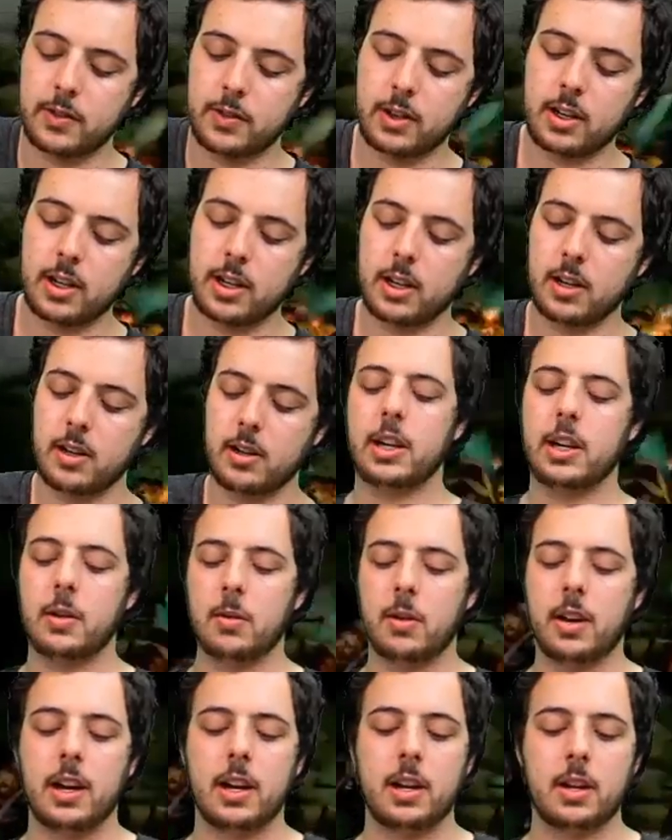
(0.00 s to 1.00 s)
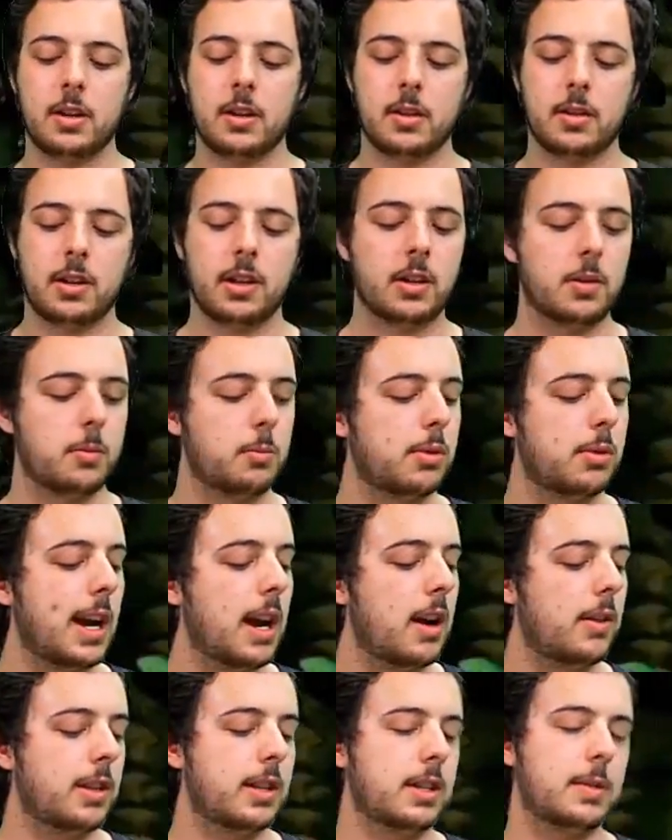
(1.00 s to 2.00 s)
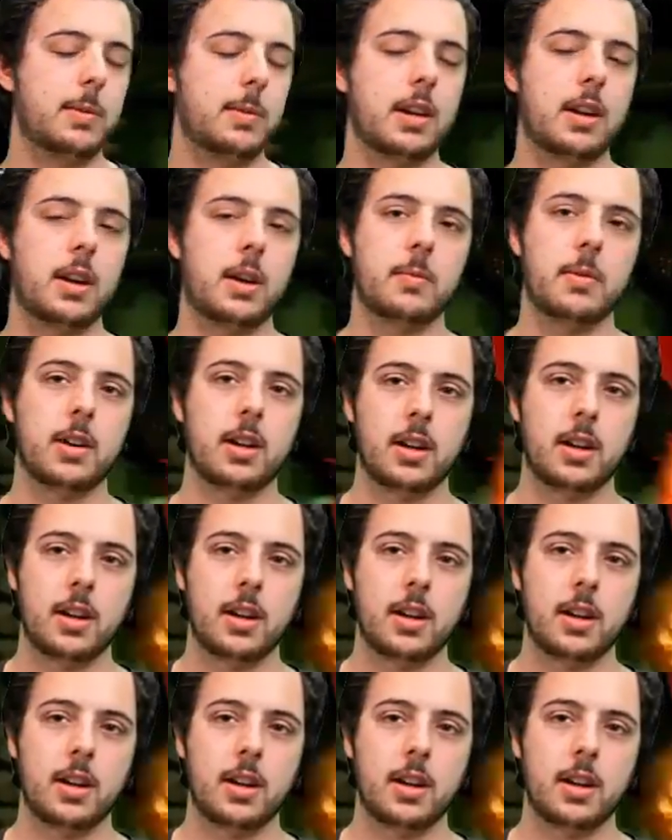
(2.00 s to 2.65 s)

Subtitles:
in a very pretty way. Brown has become